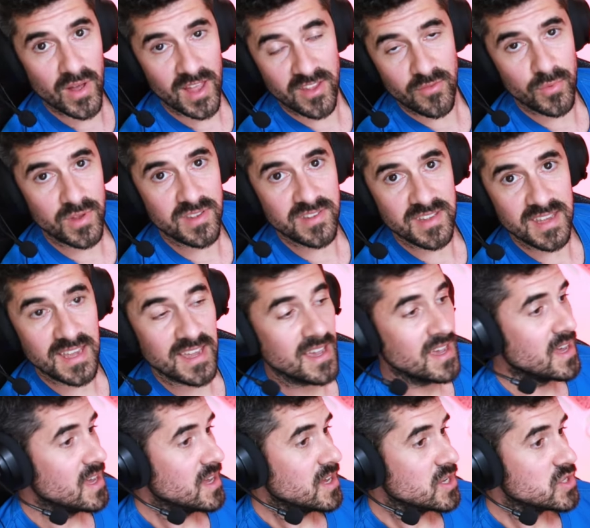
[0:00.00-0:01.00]
as we see
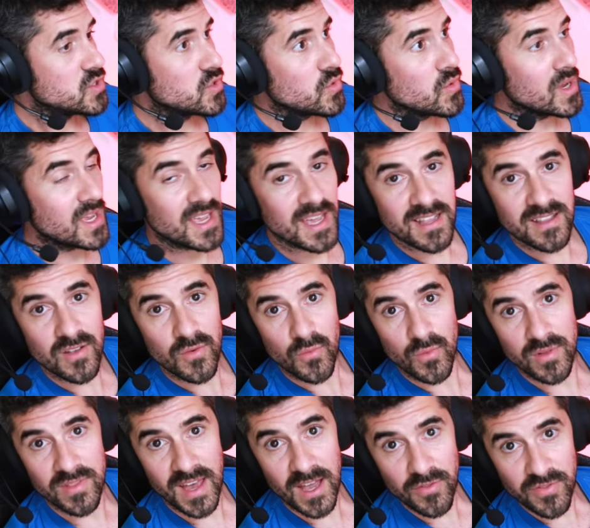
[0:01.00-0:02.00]
doing it
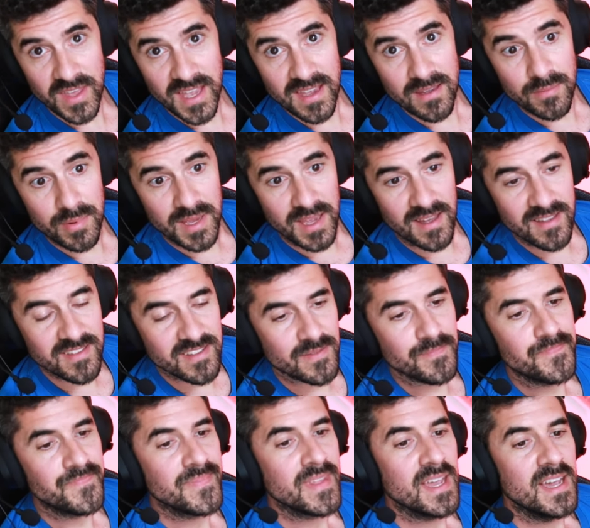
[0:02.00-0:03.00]
without the ABS.
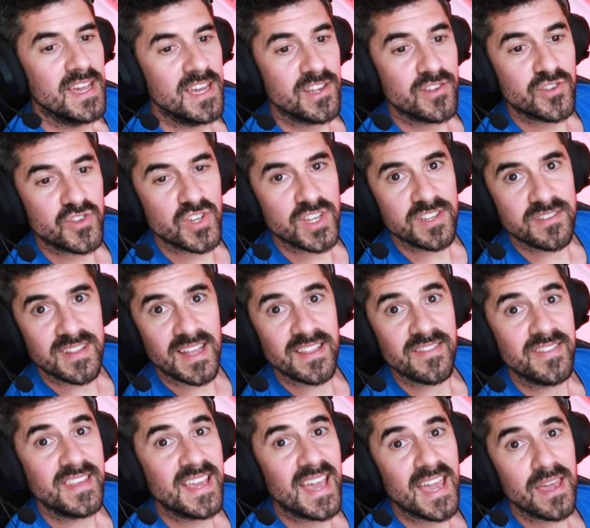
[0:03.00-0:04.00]
It's just
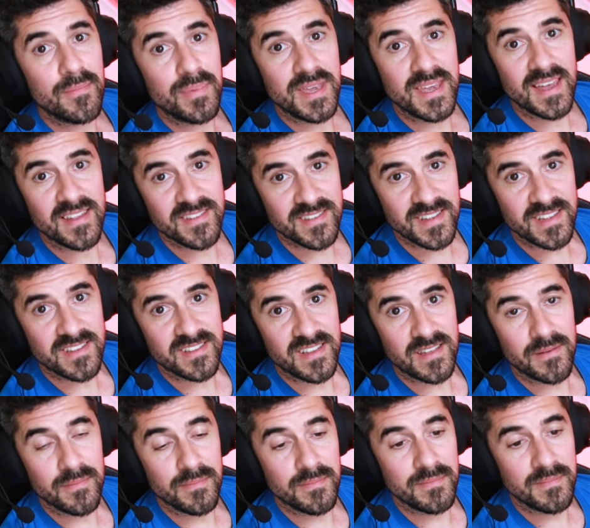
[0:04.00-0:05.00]
that the ABS
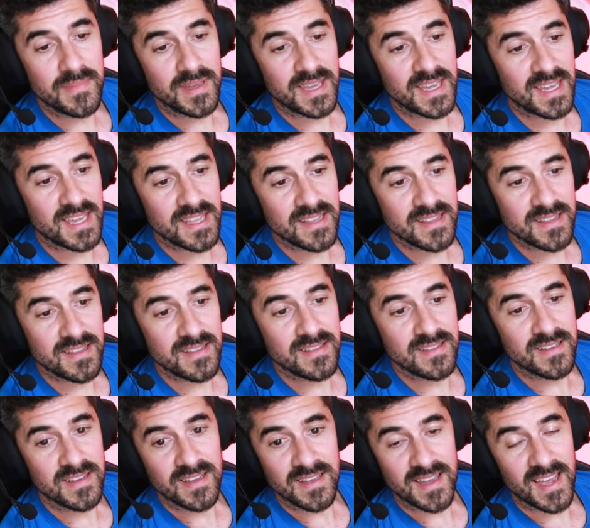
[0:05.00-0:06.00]
system in
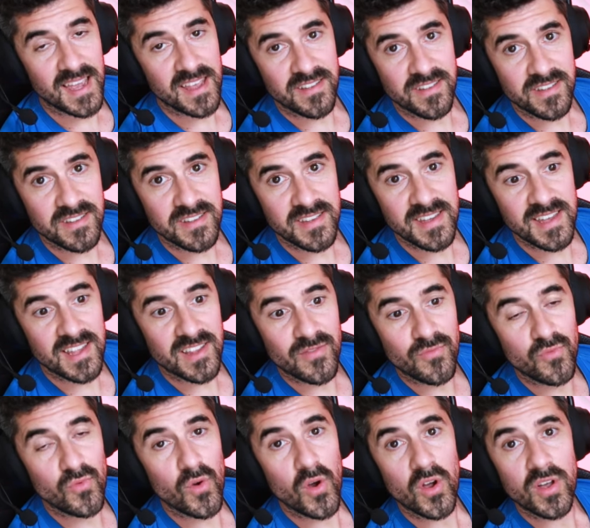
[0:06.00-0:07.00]
ACC is
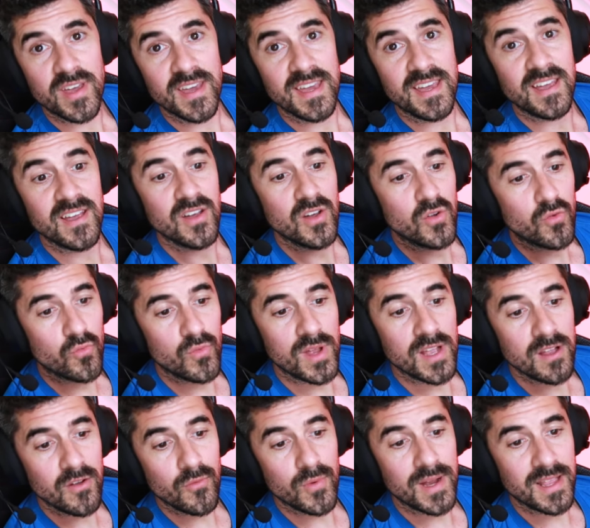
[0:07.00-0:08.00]
working
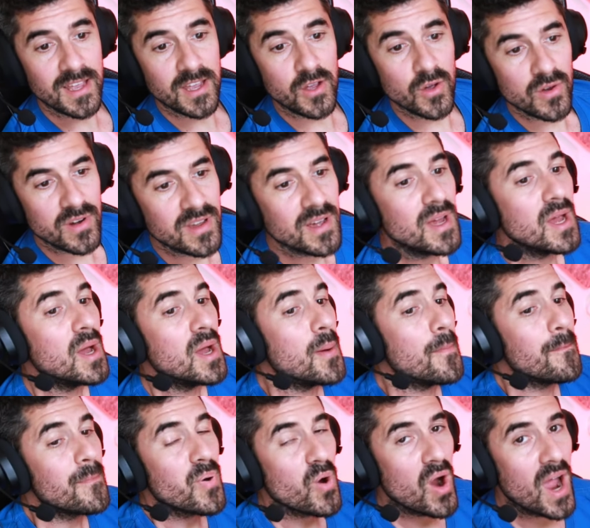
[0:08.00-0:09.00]
really, really good.
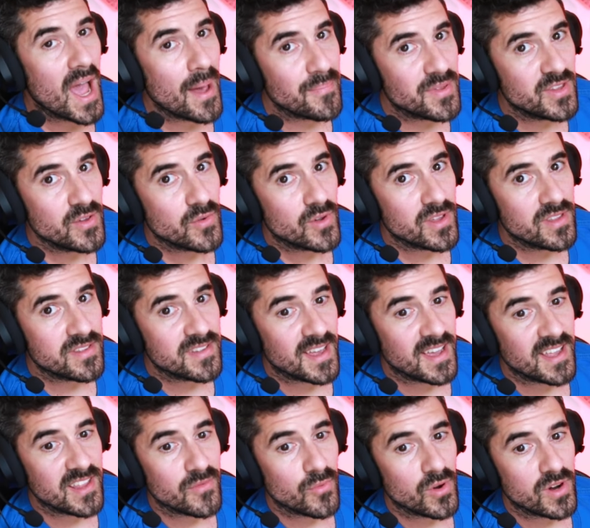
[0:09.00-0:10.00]
Perhaps you could say
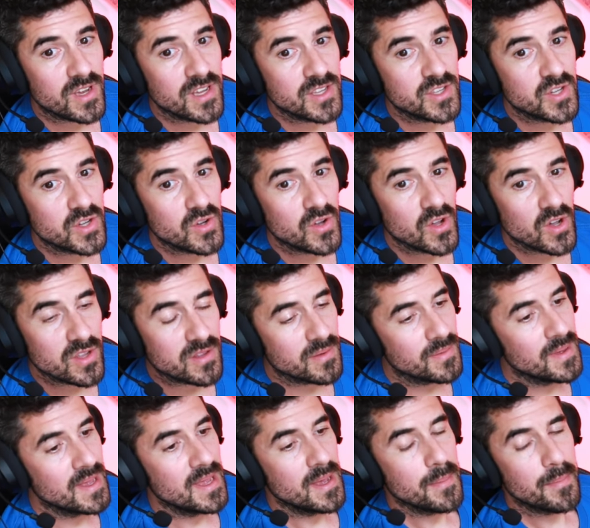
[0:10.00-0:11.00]
it's working too good,
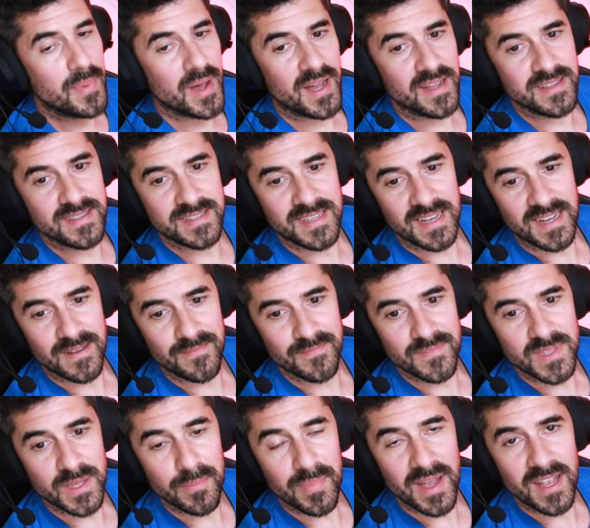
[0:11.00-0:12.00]
but um,
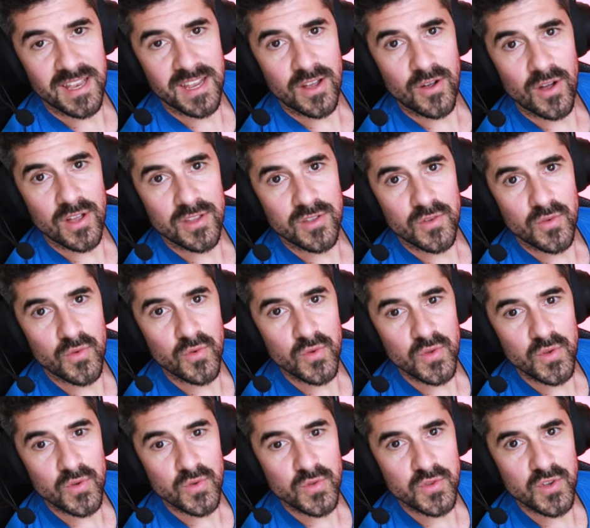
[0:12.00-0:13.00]
depending on who
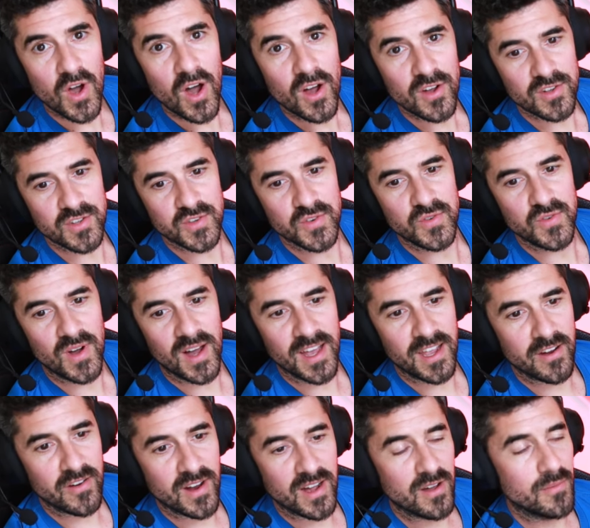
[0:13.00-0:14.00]
you talk to
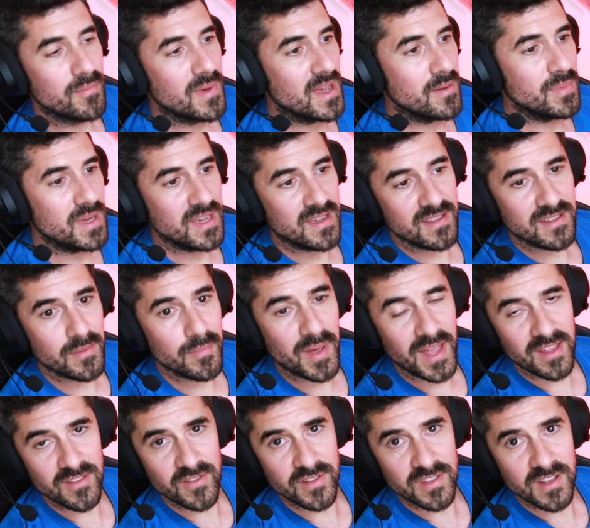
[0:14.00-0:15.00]
IRL, maybe it
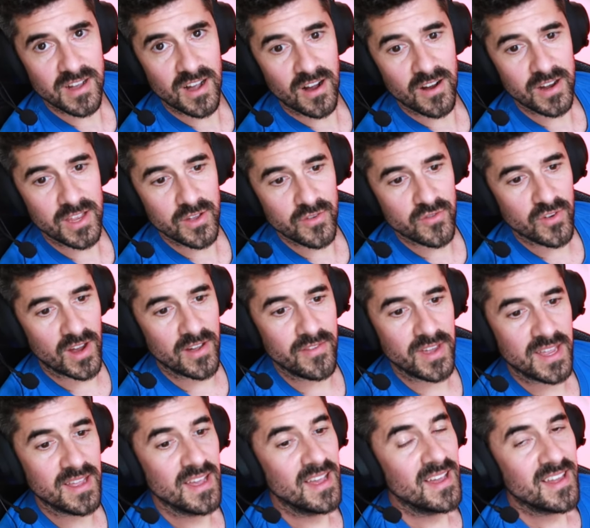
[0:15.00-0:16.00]
depends on the car you're
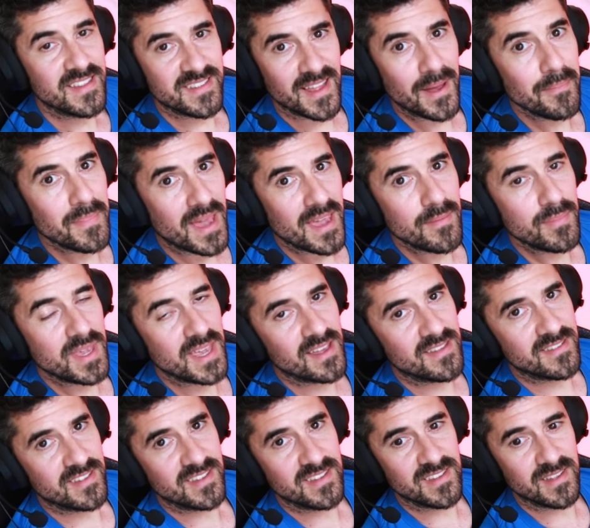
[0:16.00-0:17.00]
driving. Some ABS
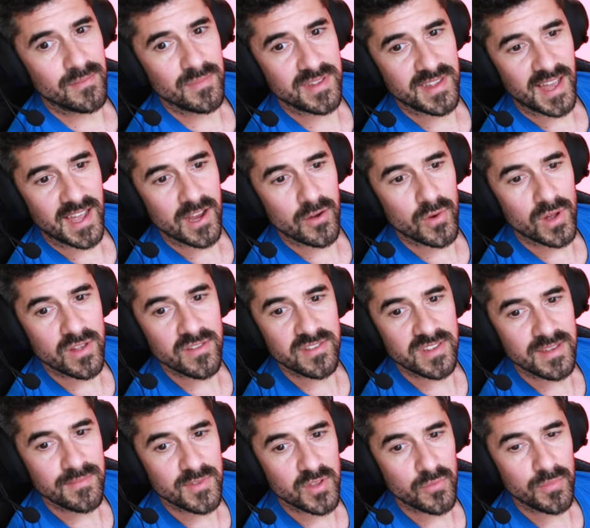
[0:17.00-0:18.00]
systems IRL
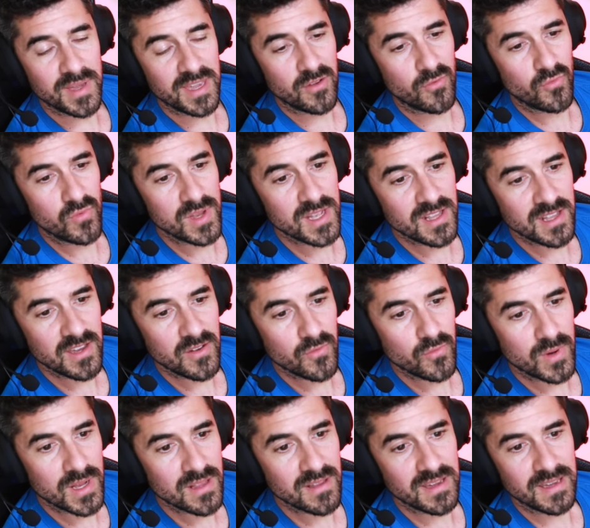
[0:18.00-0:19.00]
seem to be really,
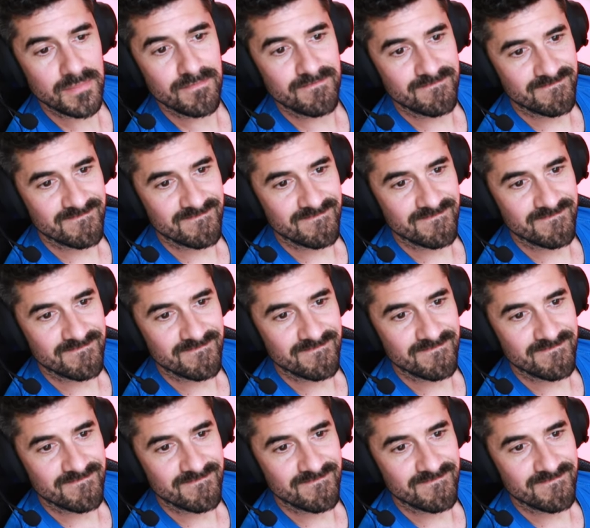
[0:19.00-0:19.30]
really